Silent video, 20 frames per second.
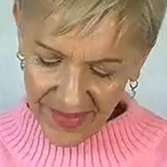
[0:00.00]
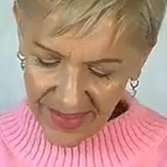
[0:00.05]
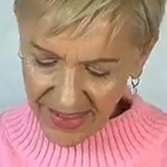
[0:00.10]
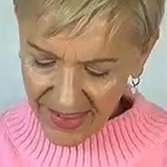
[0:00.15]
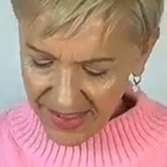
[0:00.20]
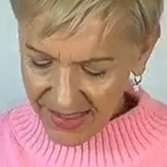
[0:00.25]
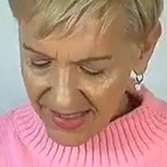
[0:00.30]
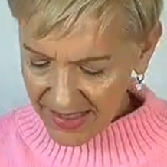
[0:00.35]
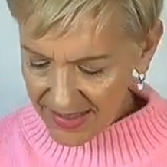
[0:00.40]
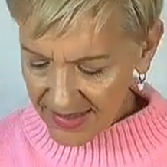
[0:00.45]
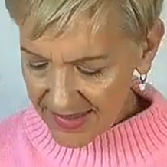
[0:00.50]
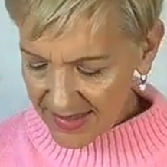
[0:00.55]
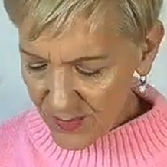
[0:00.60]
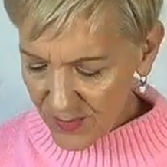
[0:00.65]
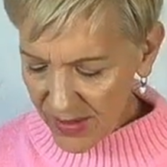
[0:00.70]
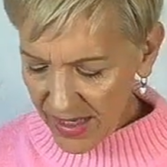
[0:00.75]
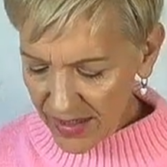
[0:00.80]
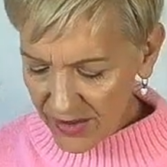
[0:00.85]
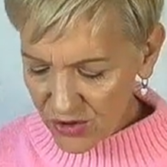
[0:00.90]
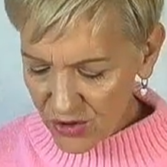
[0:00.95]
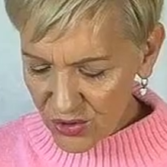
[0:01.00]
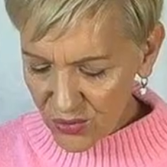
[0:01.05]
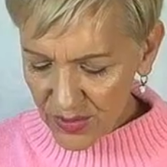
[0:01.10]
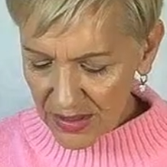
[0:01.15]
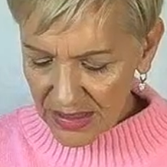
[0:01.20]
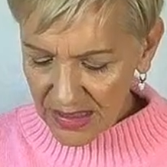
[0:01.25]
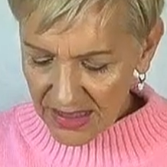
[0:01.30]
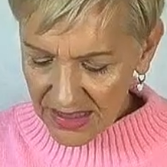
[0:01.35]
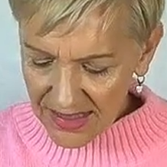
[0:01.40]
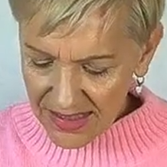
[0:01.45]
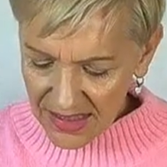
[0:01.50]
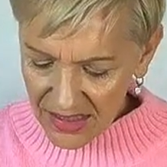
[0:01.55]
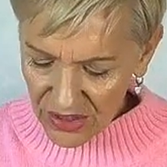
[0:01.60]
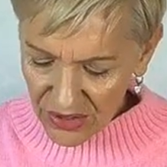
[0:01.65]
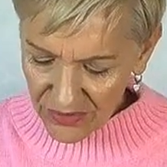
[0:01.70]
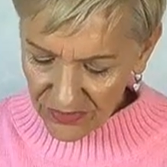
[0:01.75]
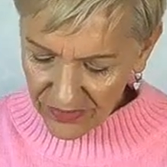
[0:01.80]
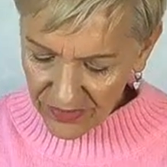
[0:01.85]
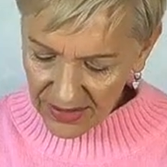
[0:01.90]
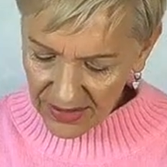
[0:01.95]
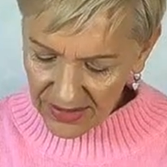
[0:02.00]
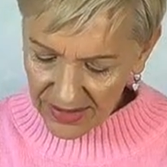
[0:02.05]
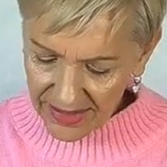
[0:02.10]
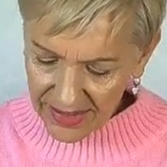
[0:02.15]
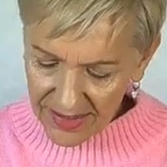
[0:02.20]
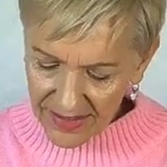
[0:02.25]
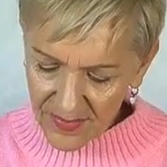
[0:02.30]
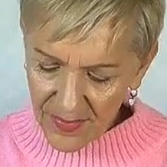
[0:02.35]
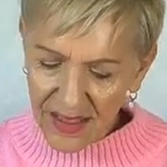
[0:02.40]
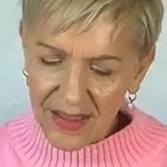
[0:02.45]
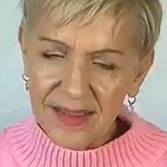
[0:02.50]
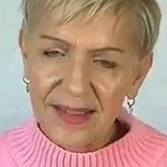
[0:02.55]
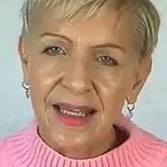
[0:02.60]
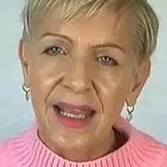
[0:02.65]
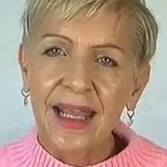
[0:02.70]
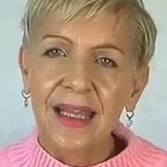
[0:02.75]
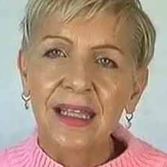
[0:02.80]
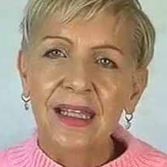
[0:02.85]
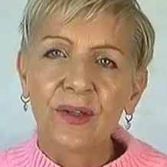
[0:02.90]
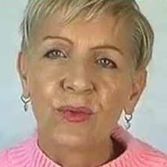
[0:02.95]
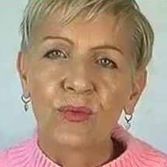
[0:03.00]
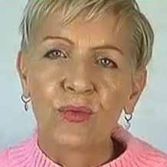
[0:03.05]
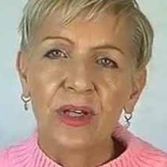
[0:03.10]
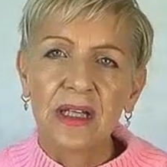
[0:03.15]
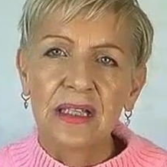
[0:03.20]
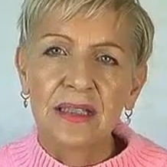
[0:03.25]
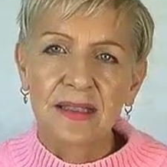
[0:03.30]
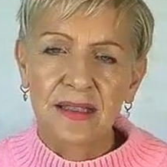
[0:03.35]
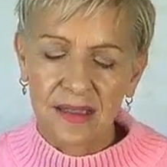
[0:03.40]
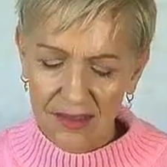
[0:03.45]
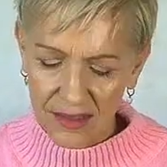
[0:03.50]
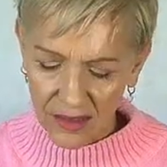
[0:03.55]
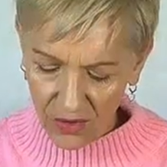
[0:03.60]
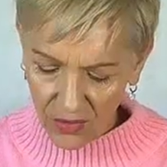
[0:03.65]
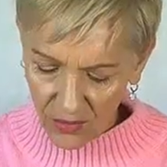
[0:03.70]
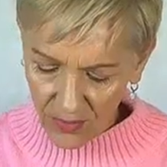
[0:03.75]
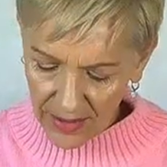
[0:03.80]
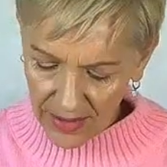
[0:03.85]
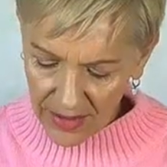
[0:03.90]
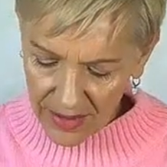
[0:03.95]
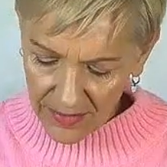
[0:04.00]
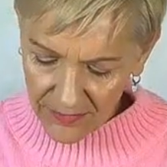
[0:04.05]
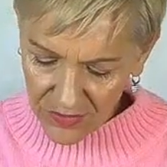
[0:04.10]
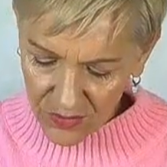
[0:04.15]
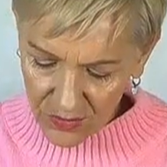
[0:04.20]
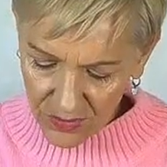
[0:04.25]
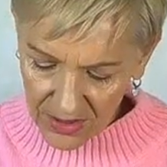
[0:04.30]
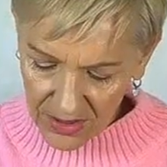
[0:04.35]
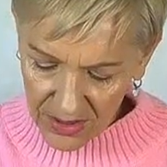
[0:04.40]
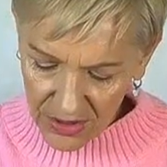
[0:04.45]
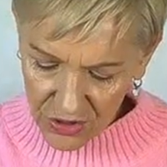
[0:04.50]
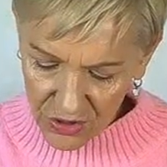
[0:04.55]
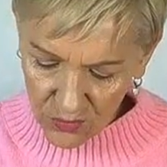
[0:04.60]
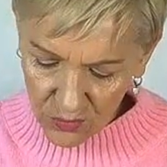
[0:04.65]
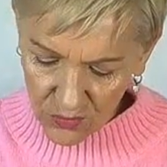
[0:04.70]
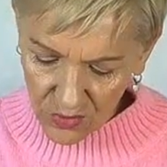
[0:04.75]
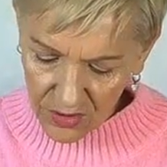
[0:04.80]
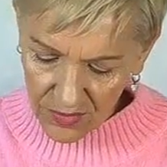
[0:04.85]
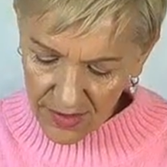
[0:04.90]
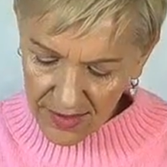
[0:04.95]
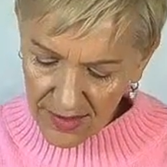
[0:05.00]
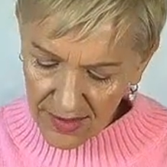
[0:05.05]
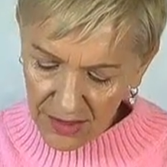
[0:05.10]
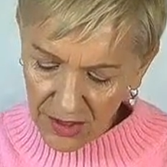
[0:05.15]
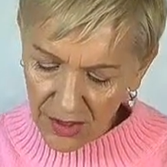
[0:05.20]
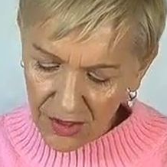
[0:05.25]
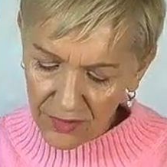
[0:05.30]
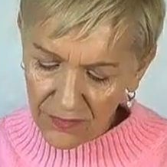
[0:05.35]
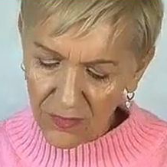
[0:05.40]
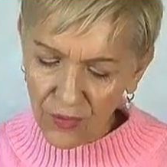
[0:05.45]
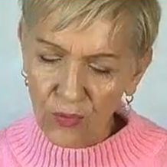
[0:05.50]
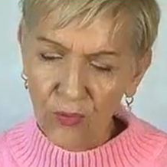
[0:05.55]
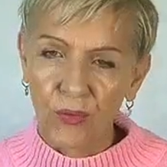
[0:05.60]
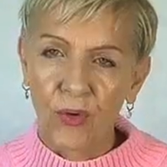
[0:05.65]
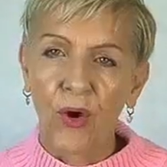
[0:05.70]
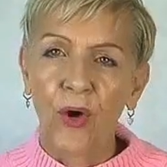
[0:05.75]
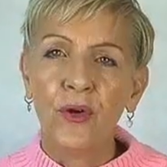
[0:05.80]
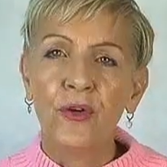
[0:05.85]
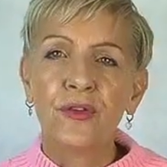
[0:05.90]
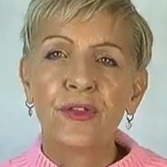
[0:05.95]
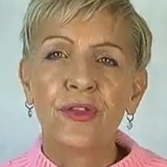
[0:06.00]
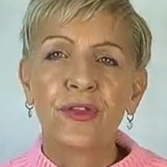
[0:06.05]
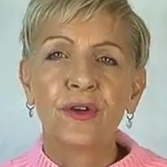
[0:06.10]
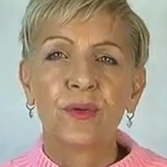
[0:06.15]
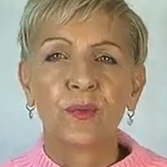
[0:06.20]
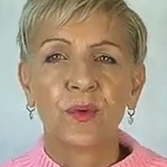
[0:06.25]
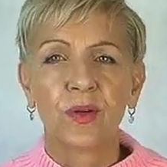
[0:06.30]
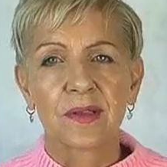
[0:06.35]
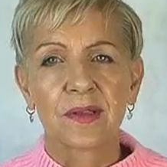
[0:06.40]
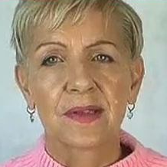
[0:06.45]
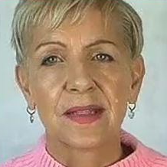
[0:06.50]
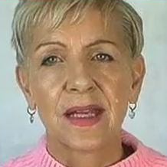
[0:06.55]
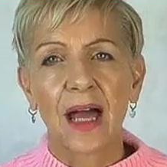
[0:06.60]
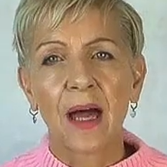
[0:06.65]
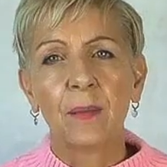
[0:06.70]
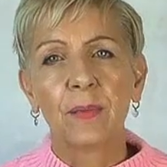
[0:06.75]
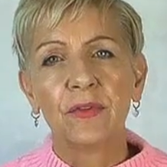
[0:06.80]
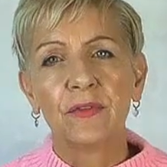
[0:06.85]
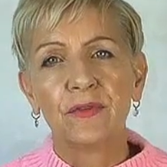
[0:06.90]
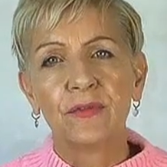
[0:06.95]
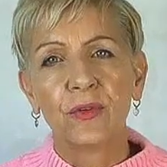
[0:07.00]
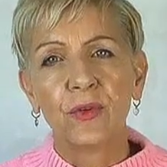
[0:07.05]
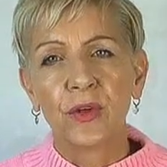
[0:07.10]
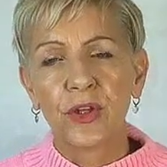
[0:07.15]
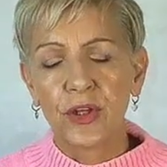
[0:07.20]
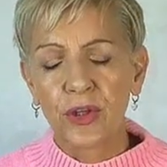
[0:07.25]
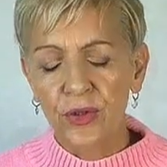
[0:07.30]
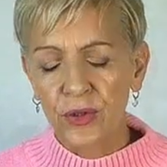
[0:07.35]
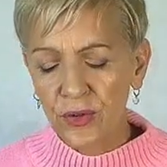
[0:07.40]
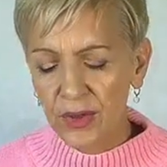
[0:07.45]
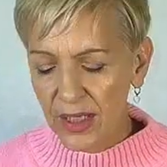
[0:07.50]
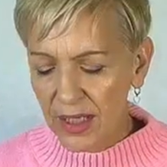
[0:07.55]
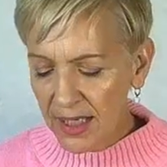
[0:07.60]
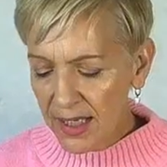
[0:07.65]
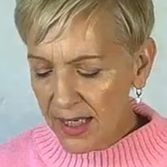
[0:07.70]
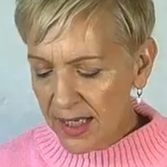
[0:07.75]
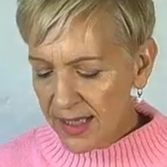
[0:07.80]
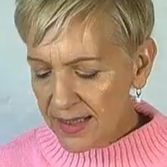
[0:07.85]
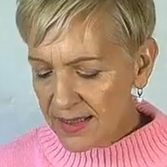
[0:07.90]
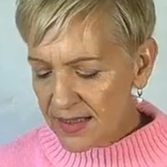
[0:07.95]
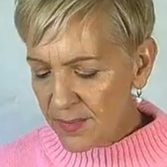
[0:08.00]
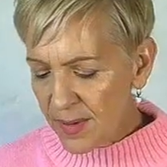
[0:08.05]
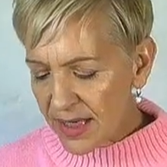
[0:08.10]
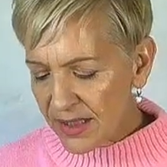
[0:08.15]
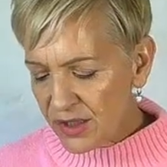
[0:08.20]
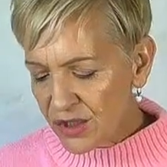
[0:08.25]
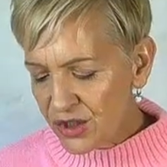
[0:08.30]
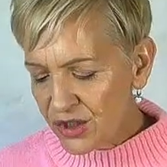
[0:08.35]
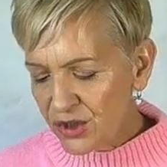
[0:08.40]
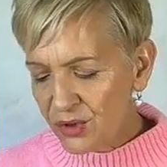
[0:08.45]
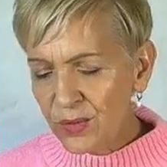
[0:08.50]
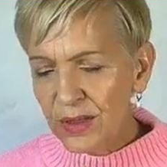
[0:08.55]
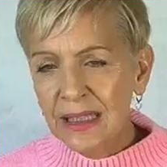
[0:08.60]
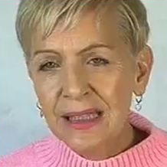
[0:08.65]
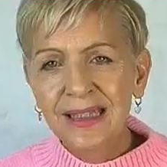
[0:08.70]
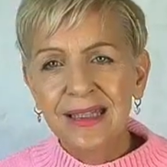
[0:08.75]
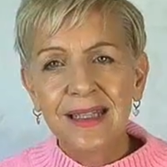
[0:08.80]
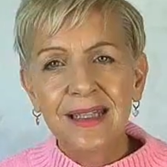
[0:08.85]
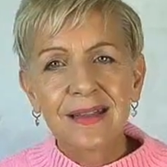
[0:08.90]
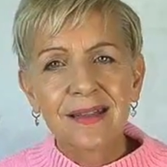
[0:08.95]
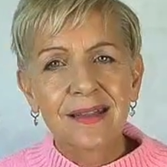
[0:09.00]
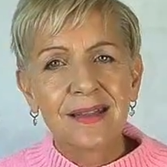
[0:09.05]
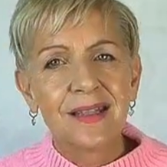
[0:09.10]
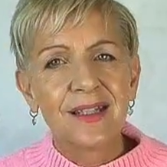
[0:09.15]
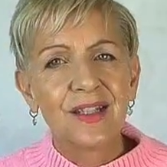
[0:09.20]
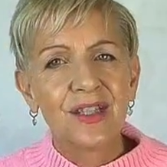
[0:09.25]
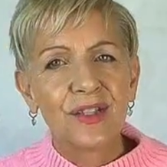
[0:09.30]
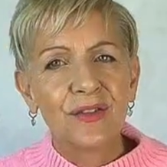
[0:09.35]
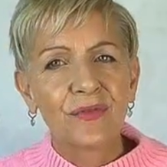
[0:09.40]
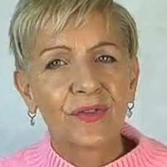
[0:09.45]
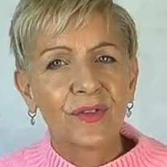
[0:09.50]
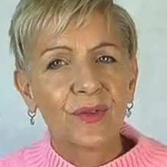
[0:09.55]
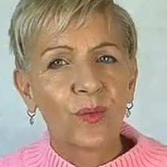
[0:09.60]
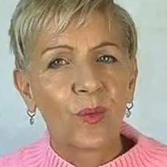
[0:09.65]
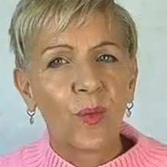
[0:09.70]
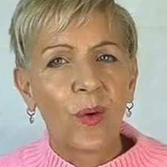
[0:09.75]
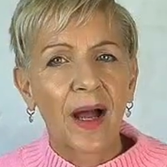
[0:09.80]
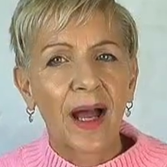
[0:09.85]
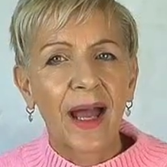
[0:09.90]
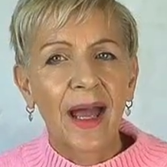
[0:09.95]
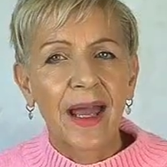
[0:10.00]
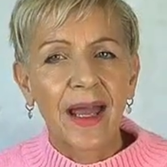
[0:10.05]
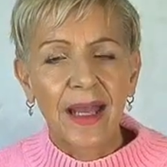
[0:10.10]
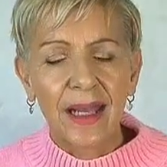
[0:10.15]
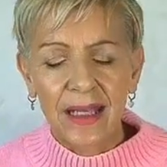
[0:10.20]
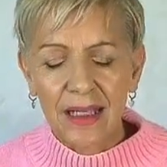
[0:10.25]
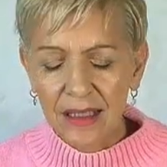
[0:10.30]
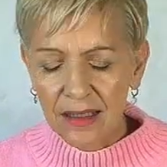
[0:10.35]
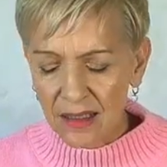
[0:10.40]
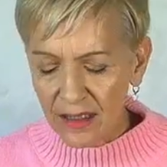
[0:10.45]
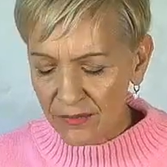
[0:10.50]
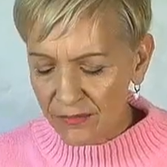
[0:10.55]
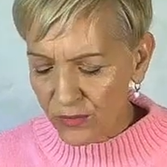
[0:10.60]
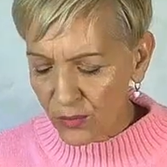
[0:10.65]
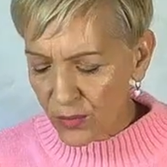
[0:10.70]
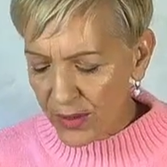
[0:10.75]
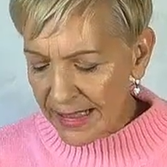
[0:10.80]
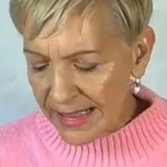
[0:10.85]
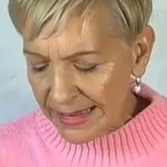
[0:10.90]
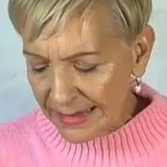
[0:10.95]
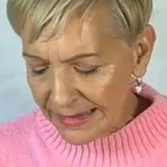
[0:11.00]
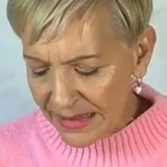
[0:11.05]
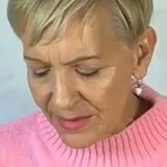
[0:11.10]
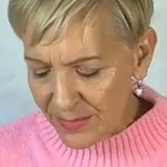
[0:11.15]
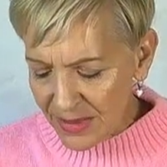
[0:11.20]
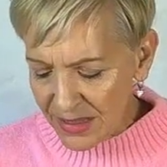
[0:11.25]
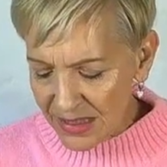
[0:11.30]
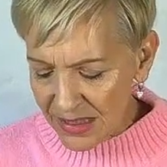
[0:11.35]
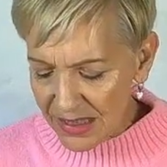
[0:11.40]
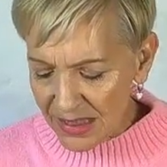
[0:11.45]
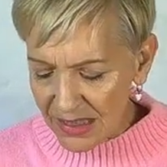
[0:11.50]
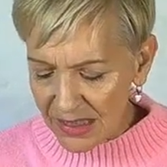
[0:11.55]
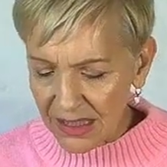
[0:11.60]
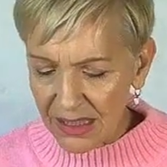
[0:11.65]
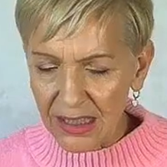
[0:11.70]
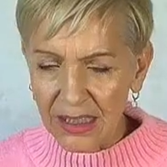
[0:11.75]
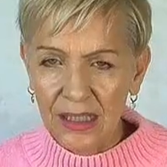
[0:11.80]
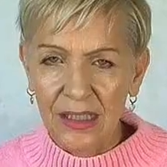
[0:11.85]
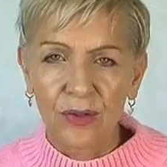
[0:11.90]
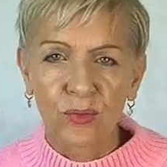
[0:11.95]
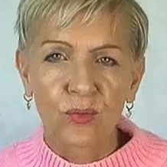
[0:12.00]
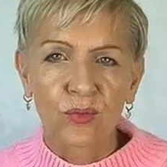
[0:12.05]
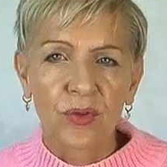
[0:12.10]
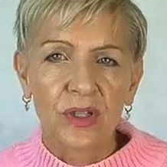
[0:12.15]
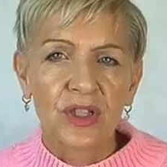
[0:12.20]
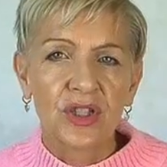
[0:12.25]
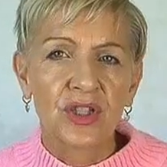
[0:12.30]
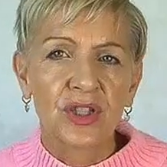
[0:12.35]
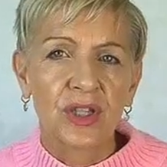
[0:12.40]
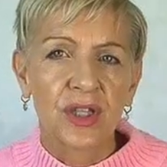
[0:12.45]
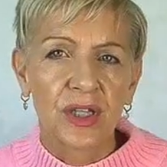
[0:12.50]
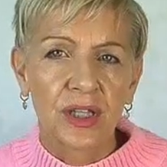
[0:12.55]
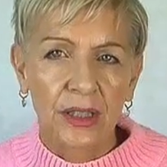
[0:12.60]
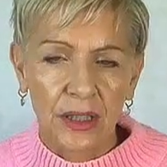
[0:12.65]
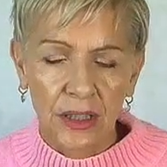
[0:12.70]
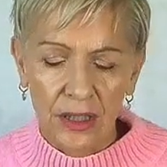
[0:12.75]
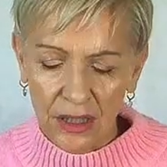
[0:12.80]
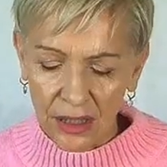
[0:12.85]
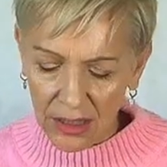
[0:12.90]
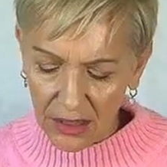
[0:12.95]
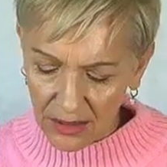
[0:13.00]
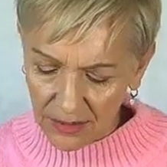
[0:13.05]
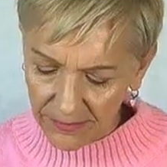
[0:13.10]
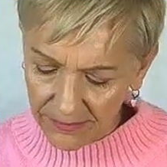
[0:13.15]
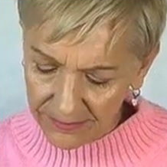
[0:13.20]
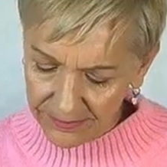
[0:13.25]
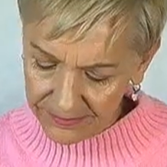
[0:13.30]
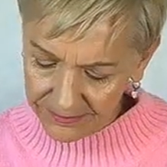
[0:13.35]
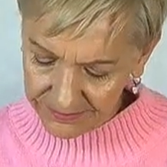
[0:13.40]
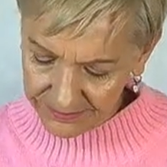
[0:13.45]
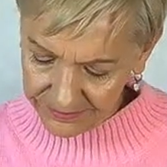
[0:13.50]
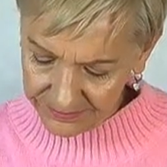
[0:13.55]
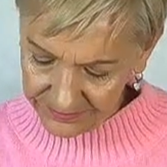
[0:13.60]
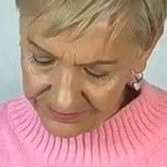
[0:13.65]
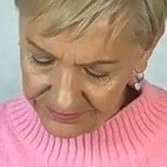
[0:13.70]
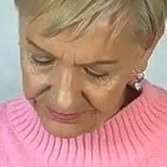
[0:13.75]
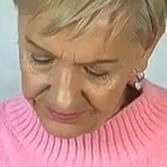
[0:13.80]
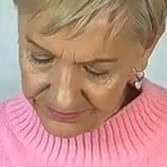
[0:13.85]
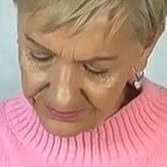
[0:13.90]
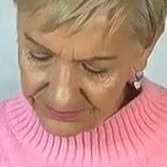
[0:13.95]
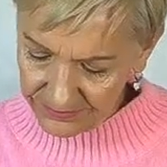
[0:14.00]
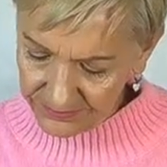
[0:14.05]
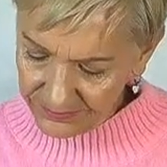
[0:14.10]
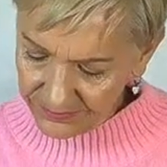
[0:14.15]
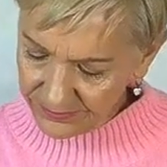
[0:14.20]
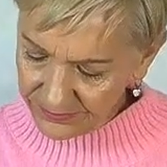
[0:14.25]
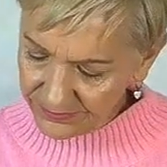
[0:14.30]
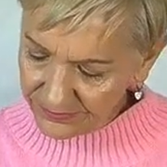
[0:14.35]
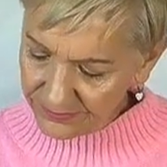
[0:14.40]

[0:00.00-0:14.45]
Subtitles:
It's about doing things differently. It's about taking risks and going after what it is you want. There's a lot of growth that to happen for you. It's about doing things in a different way, avoiding limited thinking and rigid thinking. Mm-hmm.